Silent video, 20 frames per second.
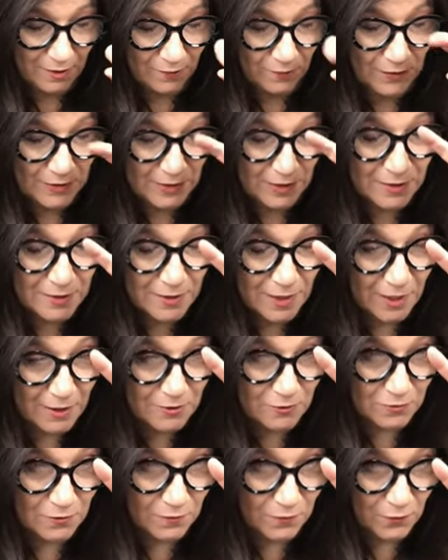if it says
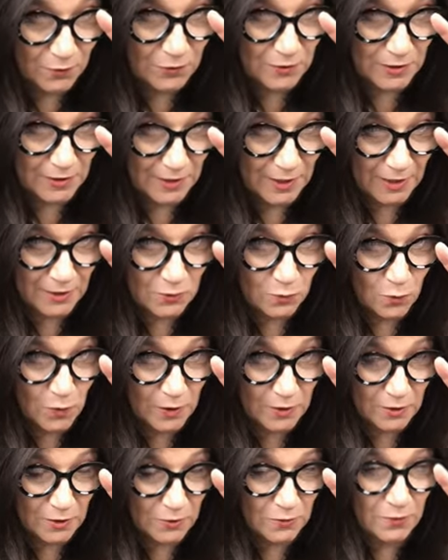extra virgin, that's
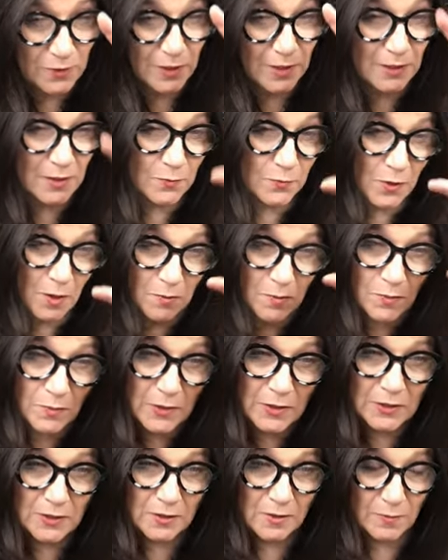one clue that it's
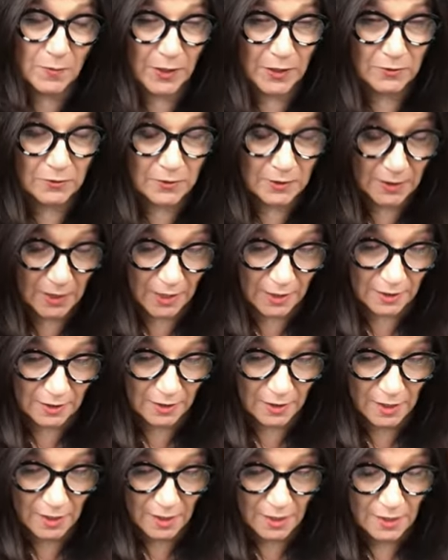probably to the better side.
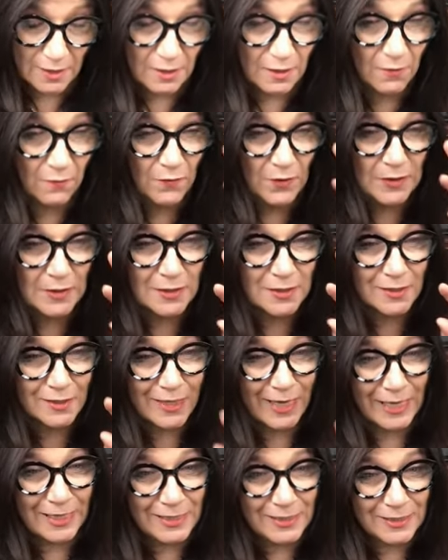If it's
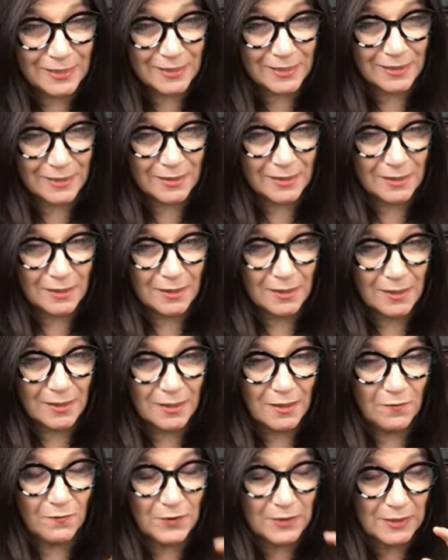light,
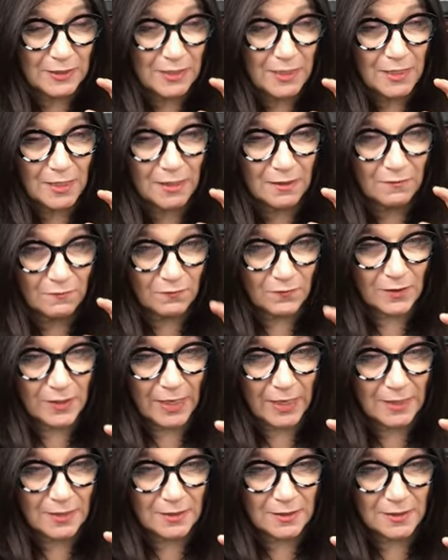if it's any kind of
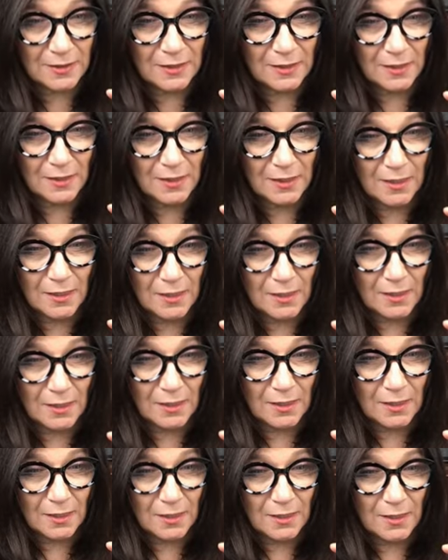light
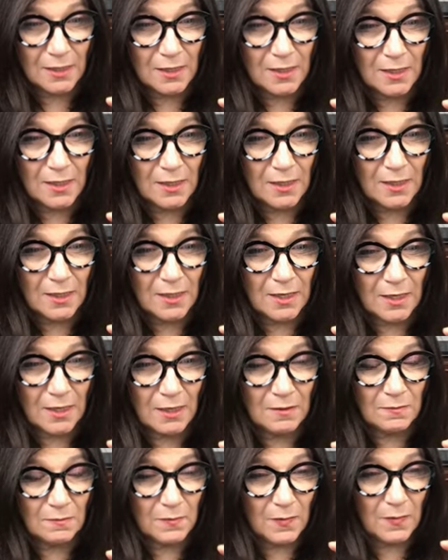
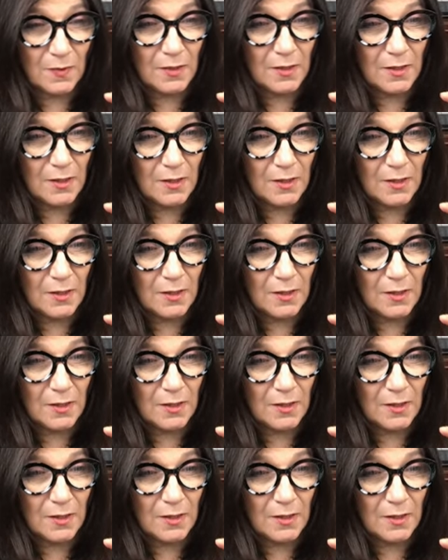um,